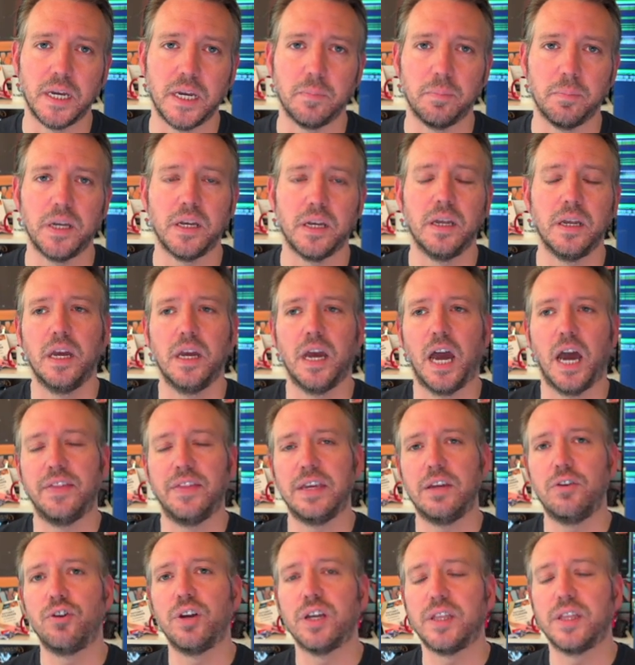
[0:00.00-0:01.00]
But I think
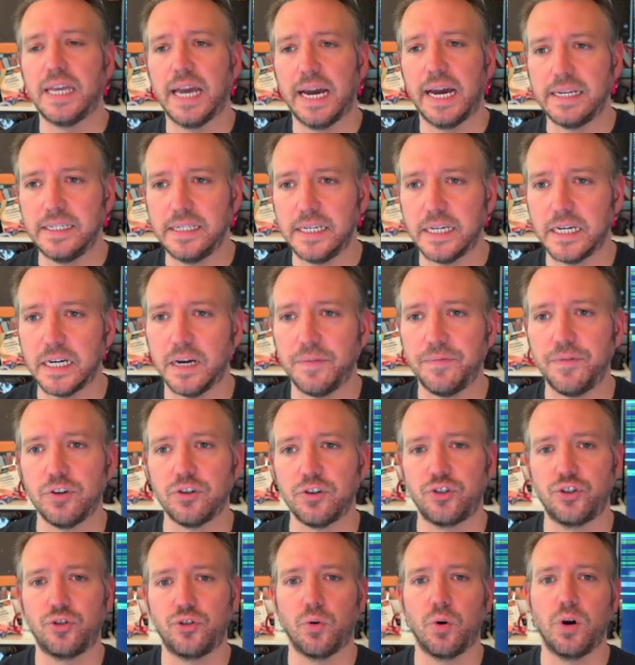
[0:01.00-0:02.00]
you get the idea. If you're
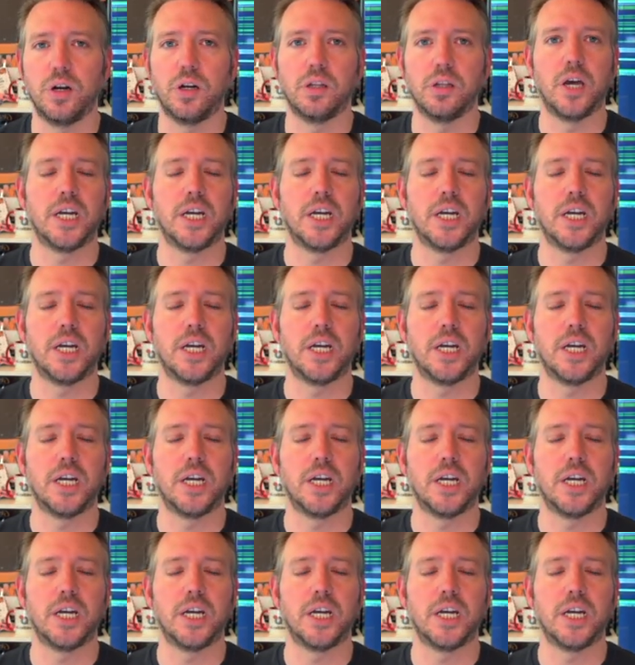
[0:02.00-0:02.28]
storing a lot